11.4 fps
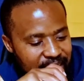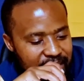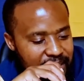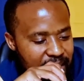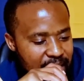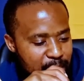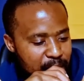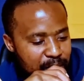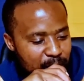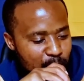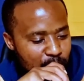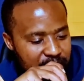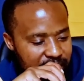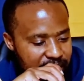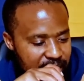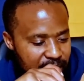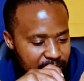In the name of our Lord
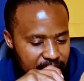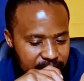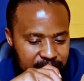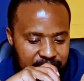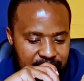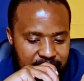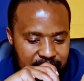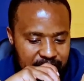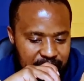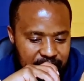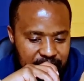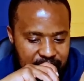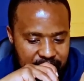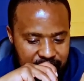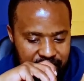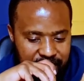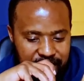and Savior, Jesus the
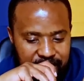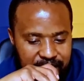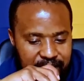Christ.